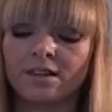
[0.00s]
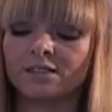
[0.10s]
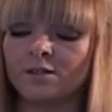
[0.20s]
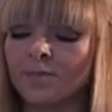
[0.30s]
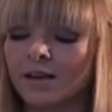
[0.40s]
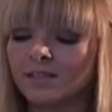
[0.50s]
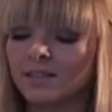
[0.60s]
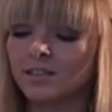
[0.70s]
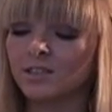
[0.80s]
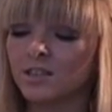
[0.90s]
this, the best
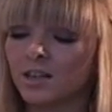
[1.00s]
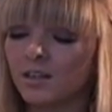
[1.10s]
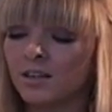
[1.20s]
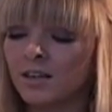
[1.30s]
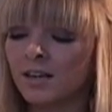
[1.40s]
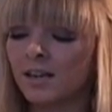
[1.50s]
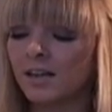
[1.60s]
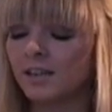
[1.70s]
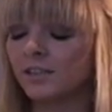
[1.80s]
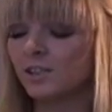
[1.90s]
thing to do
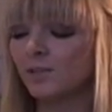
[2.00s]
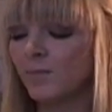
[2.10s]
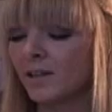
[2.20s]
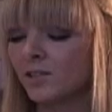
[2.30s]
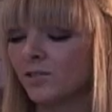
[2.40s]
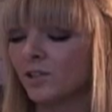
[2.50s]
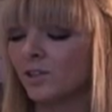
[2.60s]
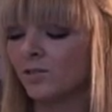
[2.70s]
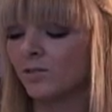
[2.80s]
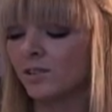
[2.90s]
is just make sure that
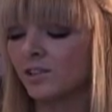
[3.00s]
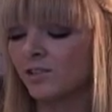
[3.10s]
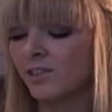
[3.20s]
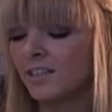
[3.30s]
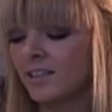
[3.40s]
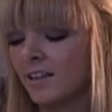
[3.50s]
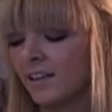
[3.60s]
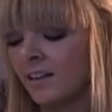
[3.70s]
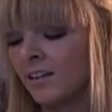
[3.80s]
you're straightening